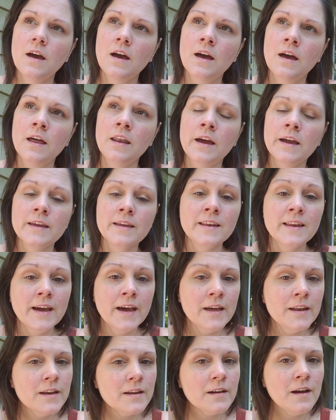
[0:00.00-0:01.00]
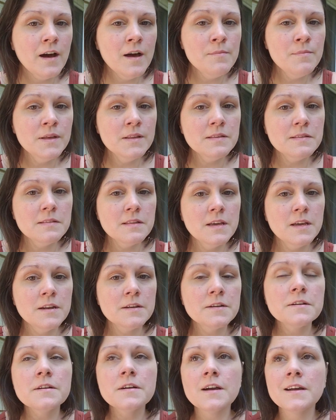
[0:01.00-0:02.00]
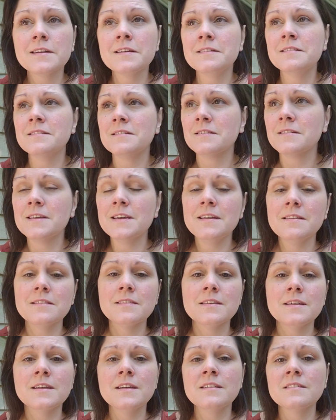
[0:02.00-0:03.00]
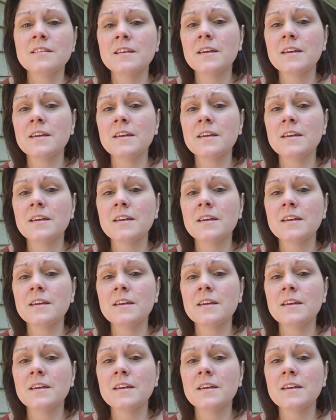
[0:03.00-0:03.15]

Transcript: And I can edit comments later. I can delete things.